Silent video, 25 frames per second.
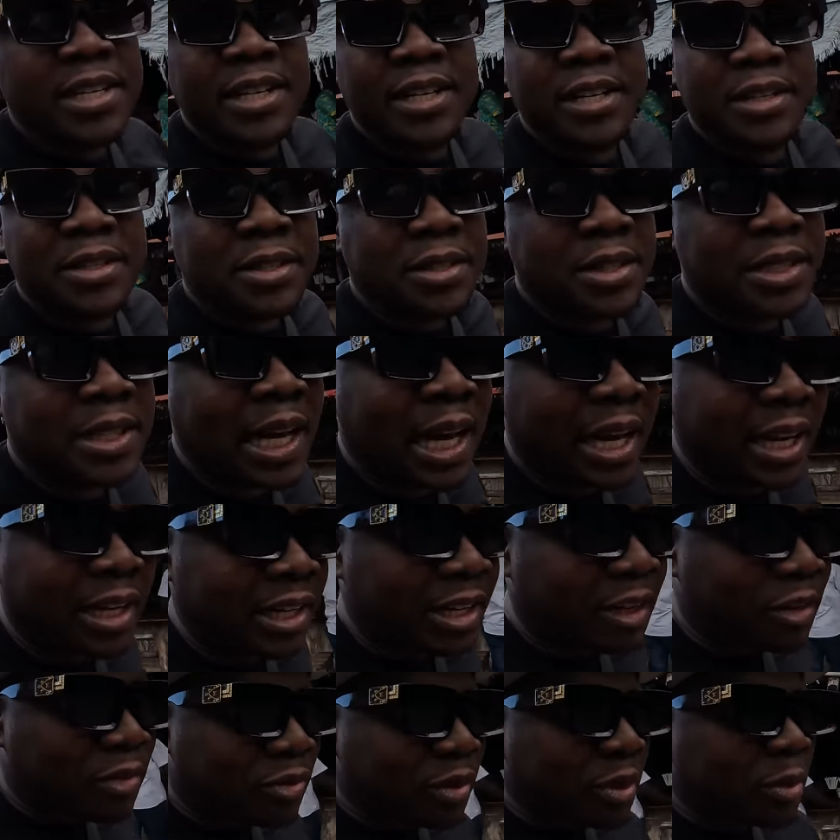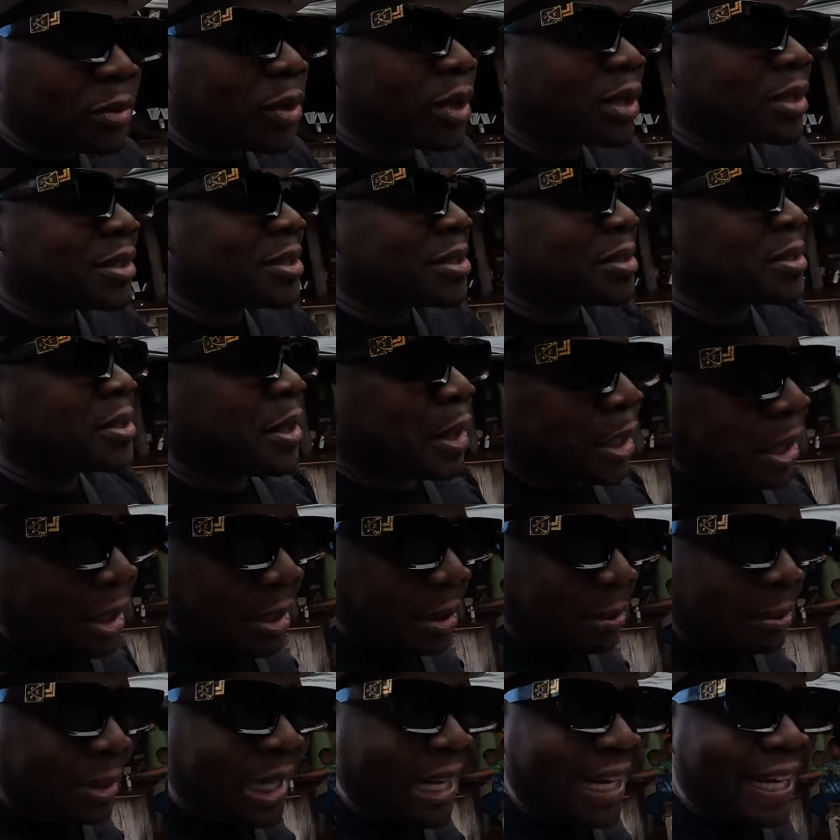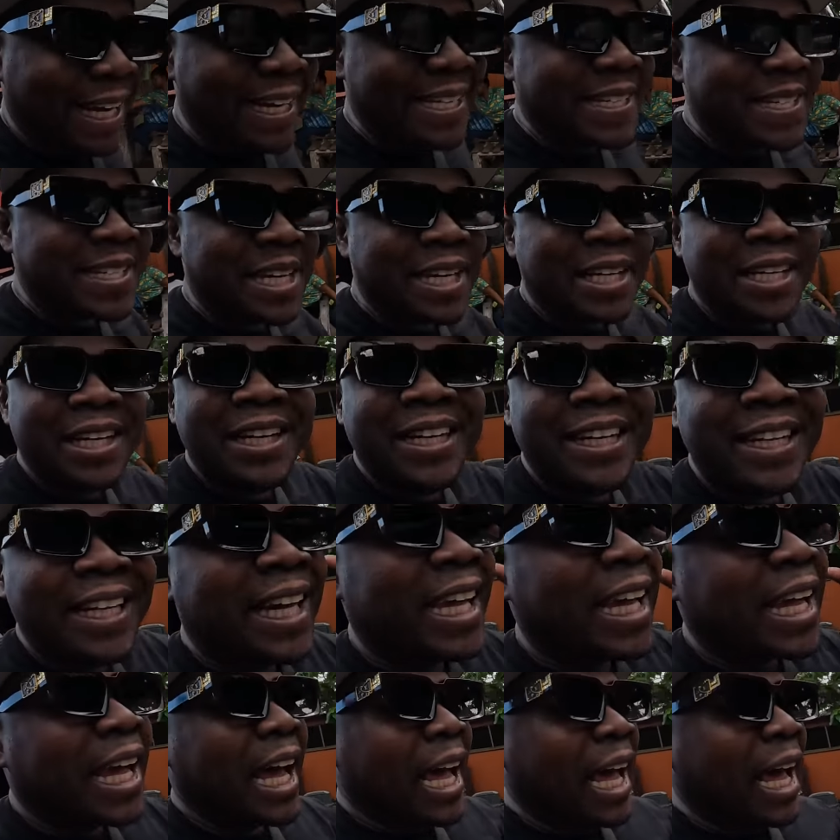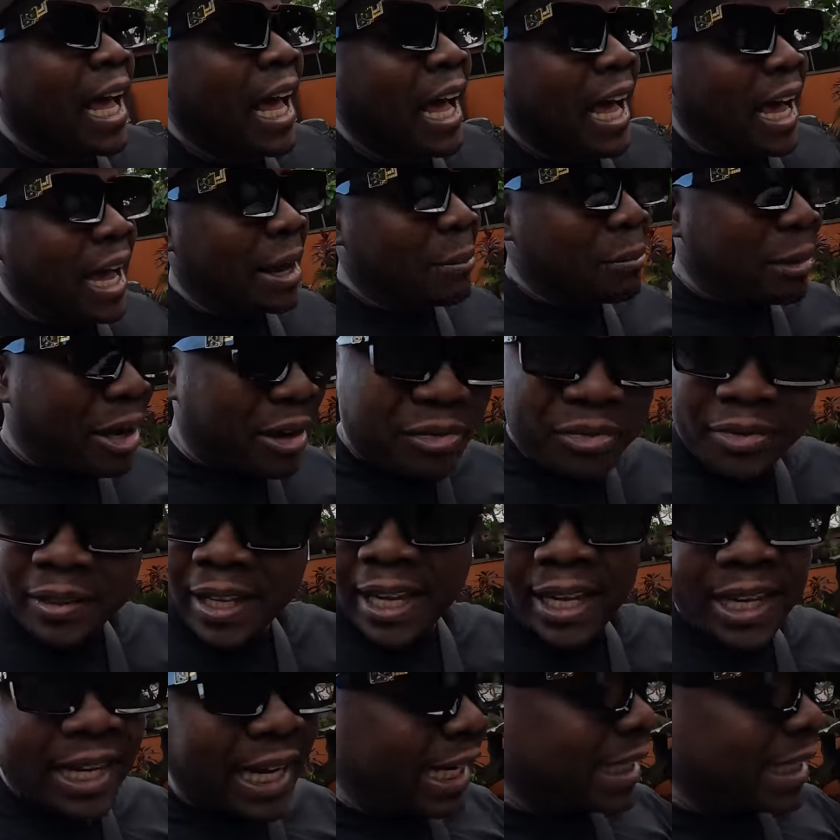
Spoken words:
here to dine if you want to. But like I said, my flight